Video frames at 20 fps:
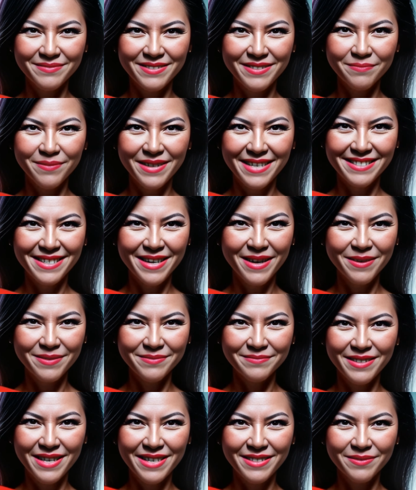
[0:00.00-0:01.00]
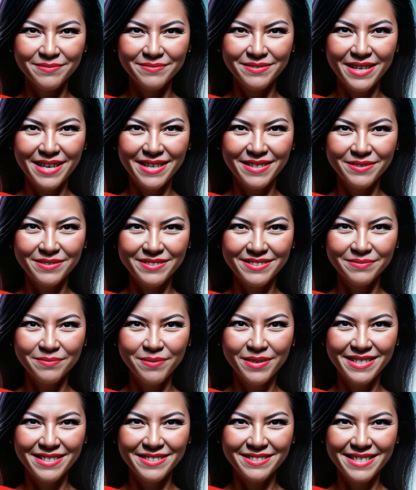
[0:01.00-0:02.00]
the Money on Fire flyers
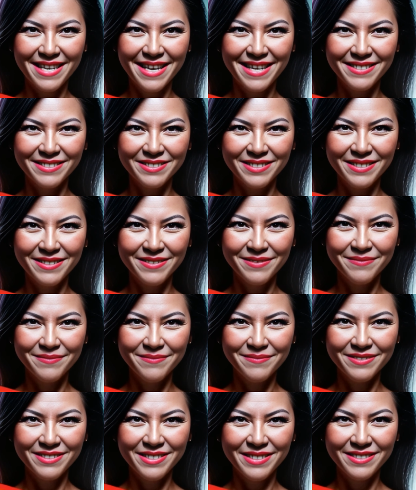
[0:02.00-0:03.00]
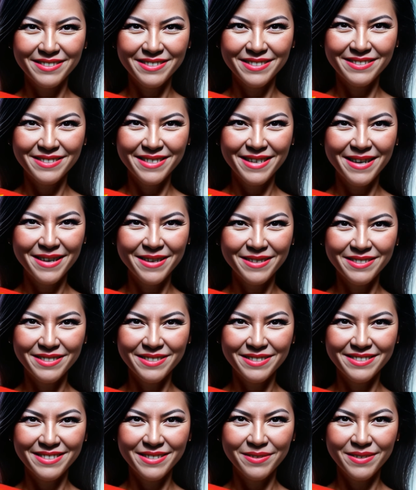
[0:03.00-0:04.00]
spring into action, just as they
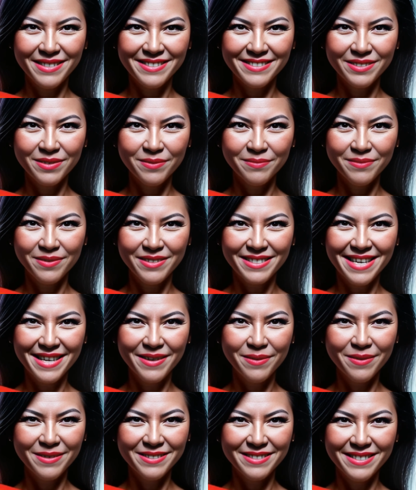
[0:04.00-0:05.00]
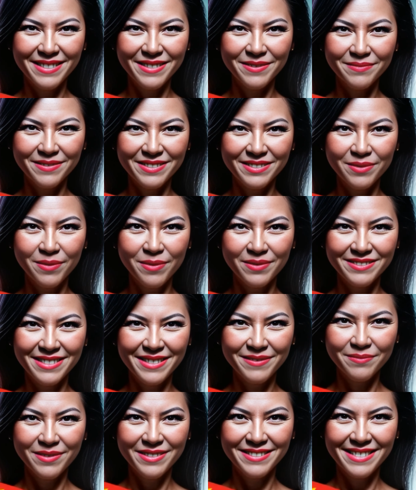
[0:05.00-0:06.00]
consistently do for countless individuals
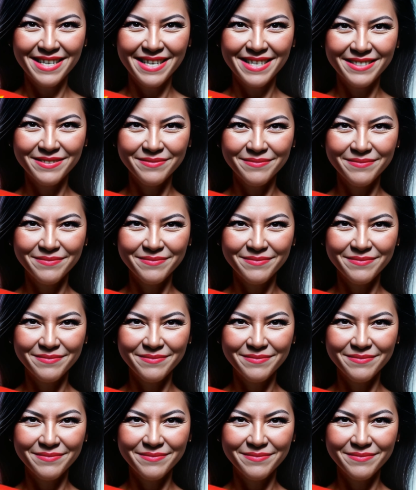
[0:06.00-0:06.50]
every day.